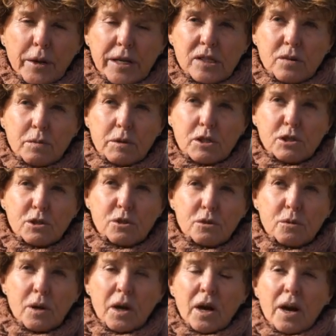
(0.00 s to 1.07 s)
the waste from the
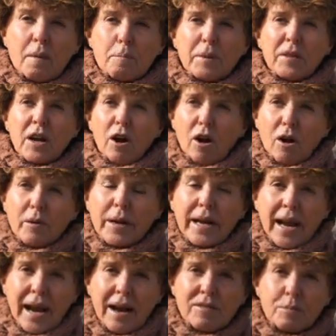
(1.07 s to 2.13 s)
zoo, but they
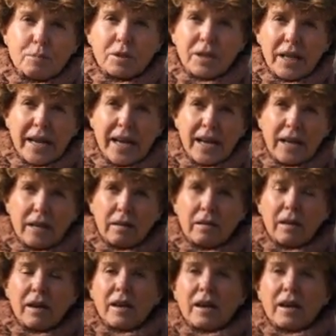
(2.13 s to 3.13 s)
already have a plan.